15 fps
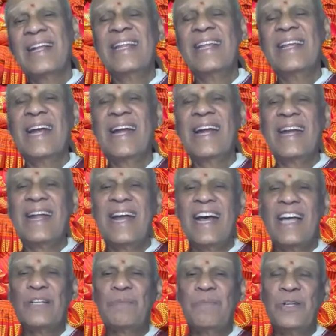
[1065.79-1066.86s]
The
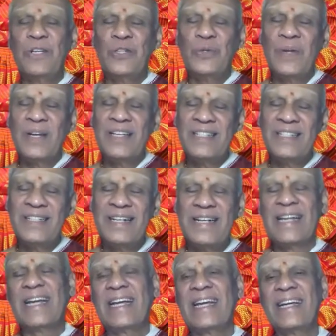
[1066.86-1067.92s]
entire spiritual
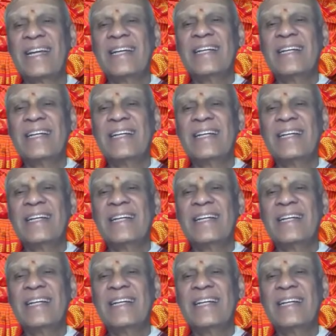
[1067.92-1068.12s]
journey,